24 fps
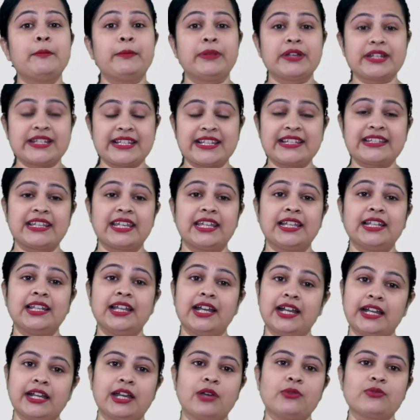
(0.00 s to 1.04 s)

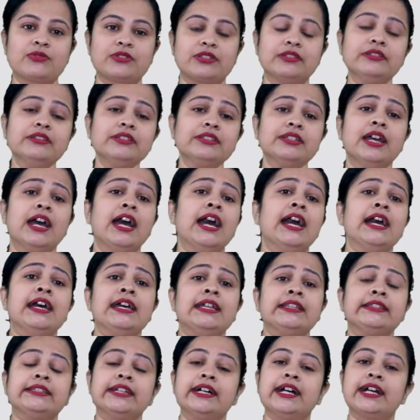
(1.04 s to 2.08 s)
percentile accountant.
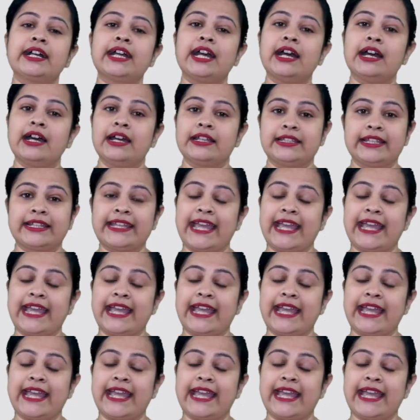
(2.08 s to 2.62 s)
The